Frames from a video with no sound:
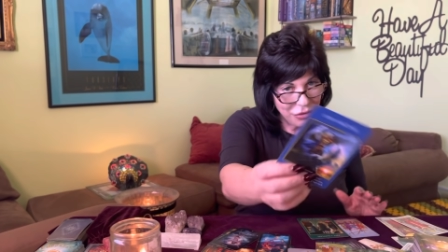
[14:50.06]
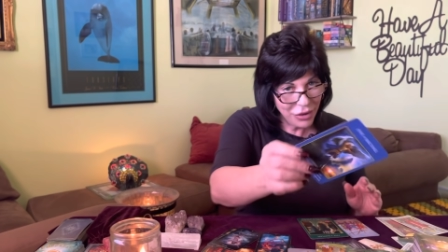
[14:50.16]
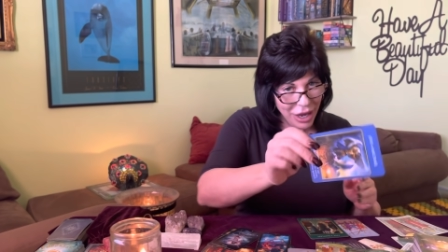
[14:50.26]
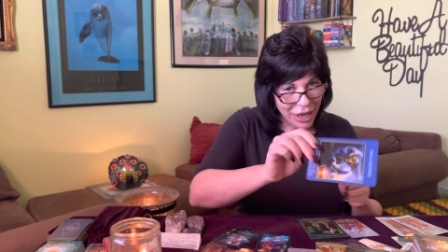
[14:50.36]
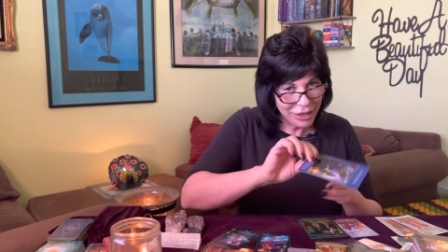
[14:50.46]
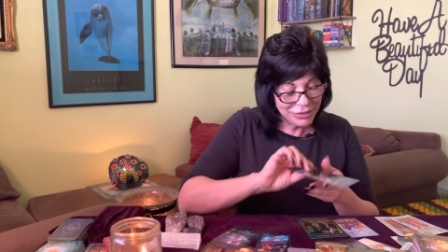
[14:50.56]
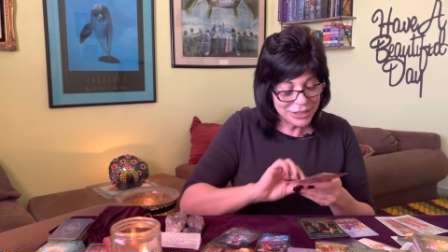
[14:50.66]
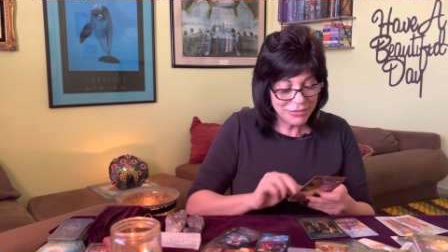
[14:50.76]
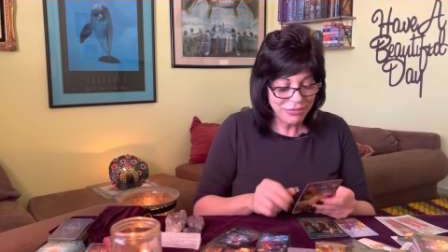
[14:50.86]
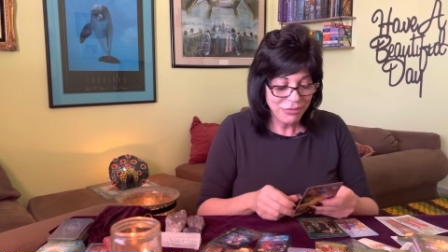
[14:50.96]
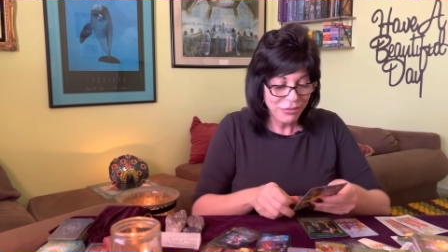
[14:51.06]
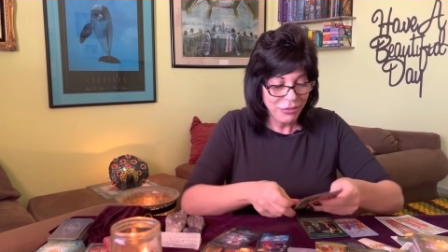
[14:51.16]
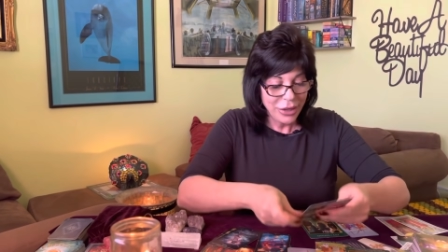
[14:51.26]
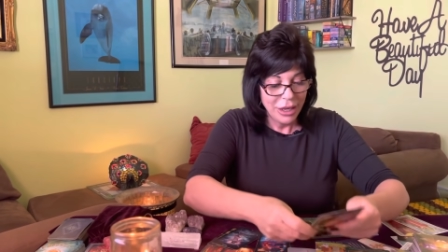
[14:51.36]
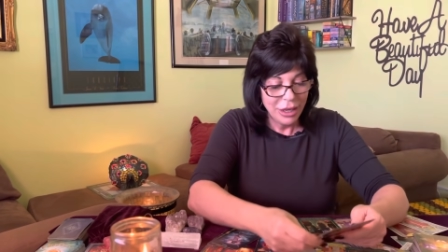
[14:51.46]
fives.
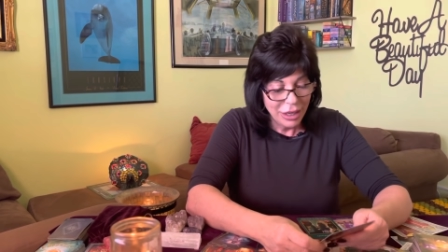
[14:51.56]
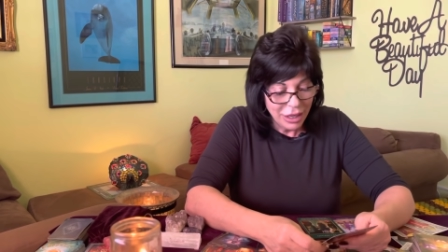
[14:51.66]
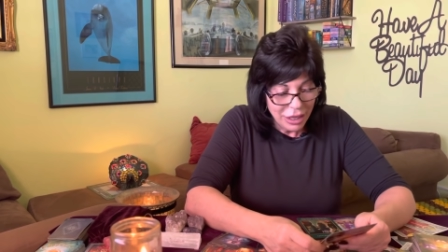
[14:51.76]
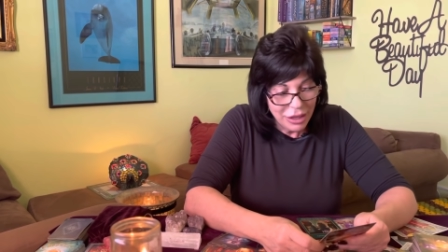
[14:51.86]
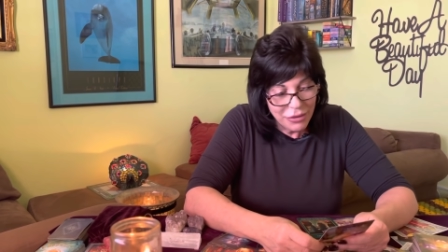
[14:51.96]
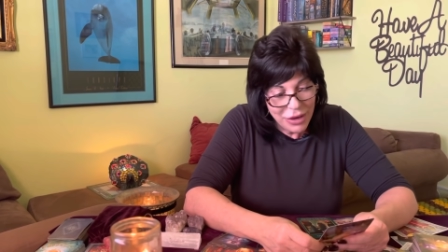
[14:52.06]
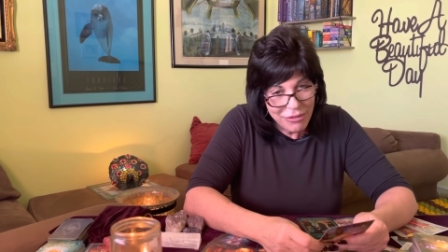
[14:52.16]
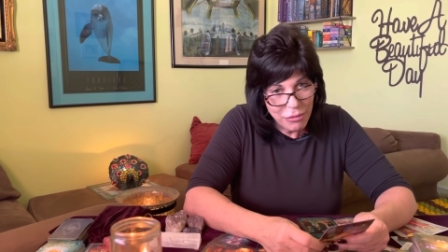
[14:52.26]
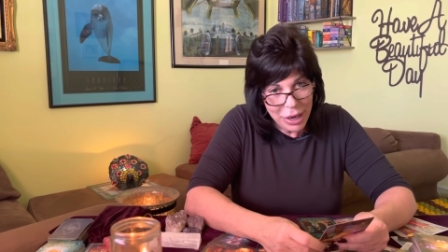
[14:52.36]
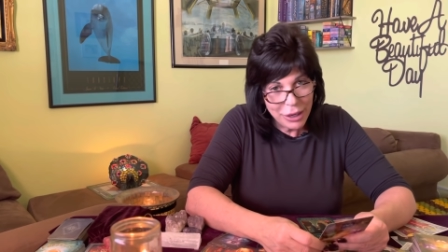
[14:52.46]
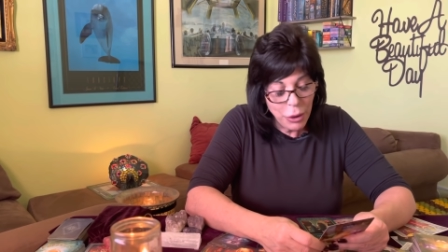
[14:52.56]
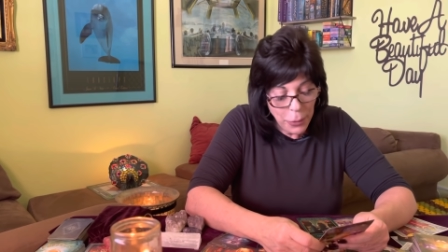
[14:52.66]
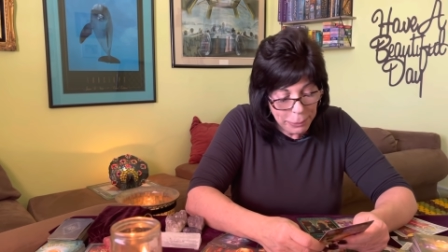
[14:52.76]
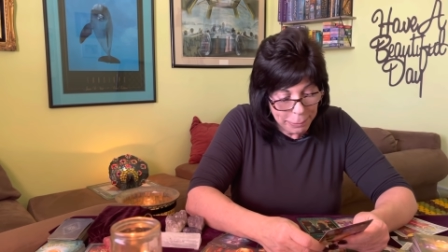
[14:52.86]
The five of Michael.